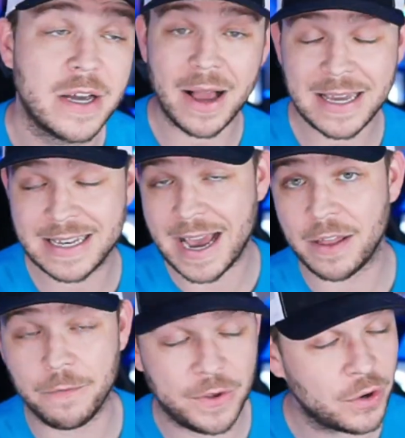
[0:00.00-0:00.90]
Blocking
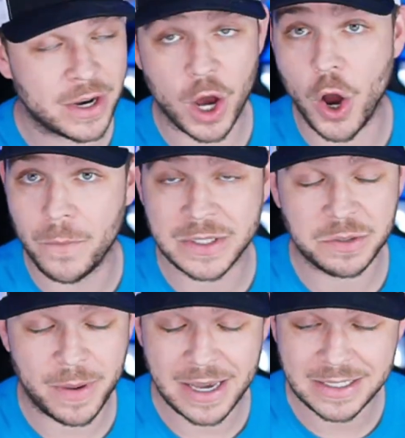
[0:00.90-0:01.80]
down the field in open
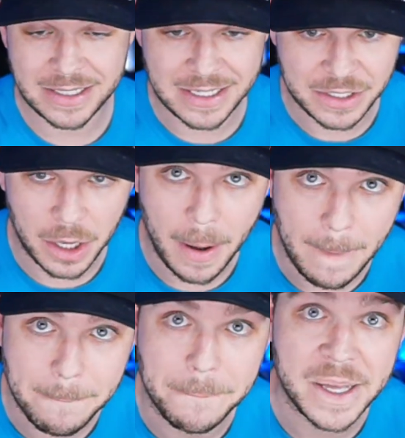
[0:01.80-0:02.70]
space is
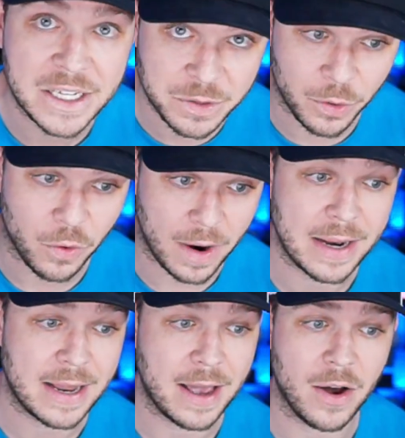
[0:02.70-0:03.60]
abysmal right